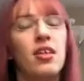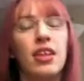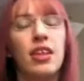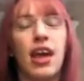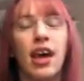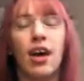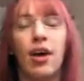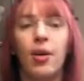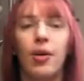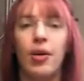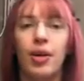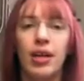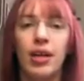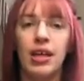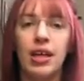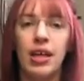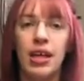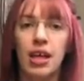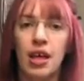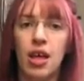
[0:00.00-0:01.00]
Now,
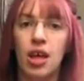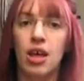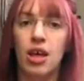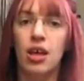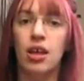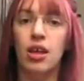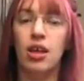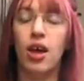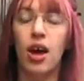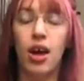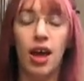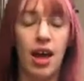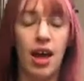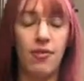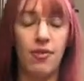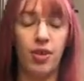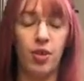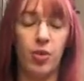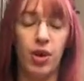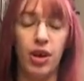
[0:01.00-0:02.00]
not
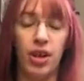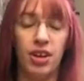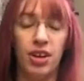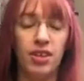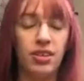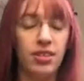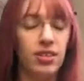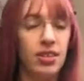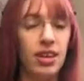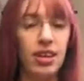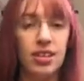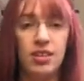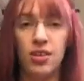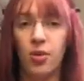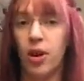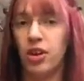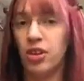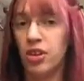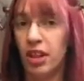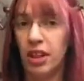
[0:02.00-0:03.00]
everyone is
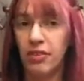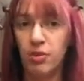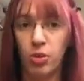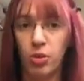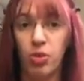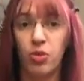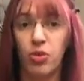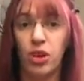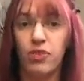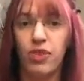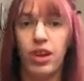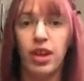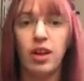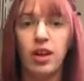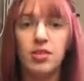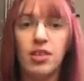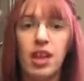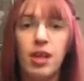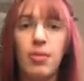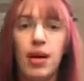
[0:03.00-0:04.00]
going to lift with 3
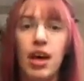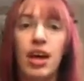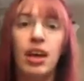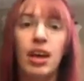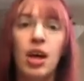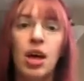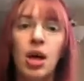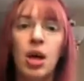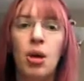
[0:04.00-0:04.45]
fingers, I bet,